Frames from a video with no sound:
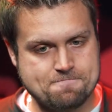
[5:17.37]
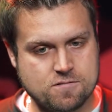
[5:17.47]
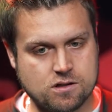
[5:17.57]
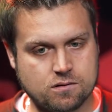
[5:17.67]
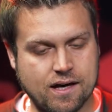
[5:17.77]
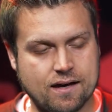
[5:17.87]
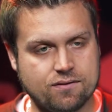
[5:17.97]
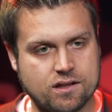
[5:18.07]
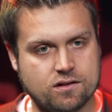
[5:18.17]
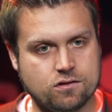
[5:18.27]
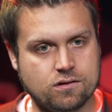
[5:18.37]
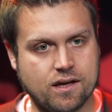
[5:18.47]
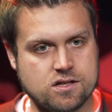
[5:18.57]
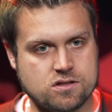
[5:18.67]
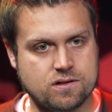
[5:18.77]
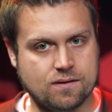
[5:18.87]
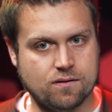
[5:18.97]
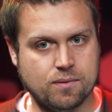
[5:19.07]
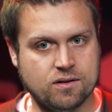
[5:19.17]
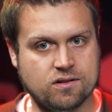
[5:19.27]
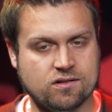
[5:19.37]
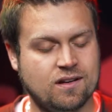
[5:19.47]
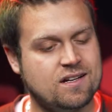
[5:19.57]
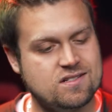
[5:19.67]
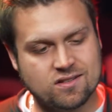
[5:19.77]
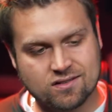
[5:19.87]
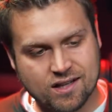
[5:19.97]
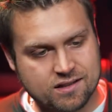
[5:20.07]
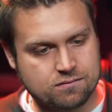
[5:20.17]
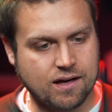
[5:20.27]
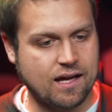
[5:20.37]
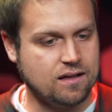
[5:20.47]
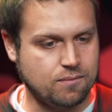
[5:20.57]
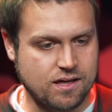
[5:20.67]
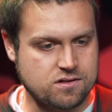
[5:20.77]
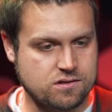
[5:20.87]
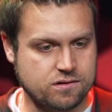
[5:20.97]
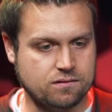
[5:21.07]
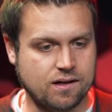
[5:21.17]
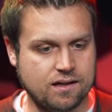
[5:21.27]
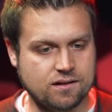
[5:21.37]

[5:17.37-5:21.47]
So diving into the history of the business, not just like random history, right?